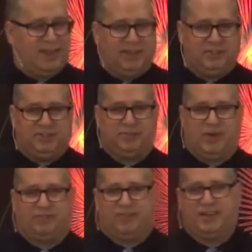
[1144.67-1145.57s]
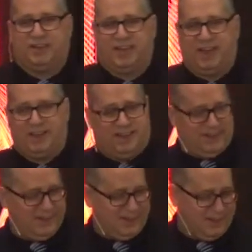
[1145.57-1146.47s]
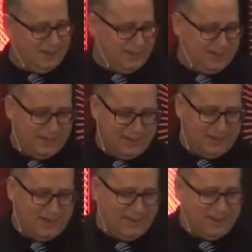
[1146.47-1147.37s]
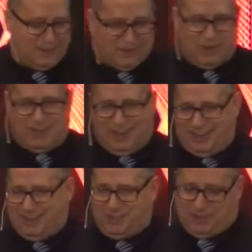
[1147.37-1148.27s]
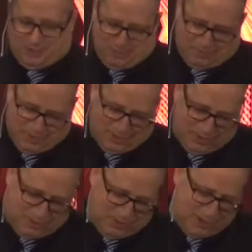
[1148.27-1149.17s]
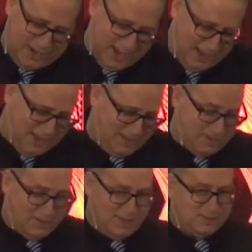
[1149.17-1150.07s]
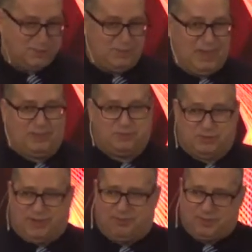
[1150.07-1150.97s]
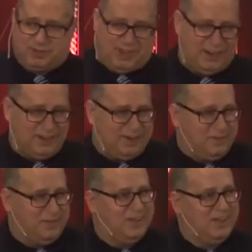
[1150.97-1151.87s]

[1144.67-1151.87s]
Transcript: And she's quite fond of that. I got to share something funny with you. One day, this was when Pastor Jeff first got here.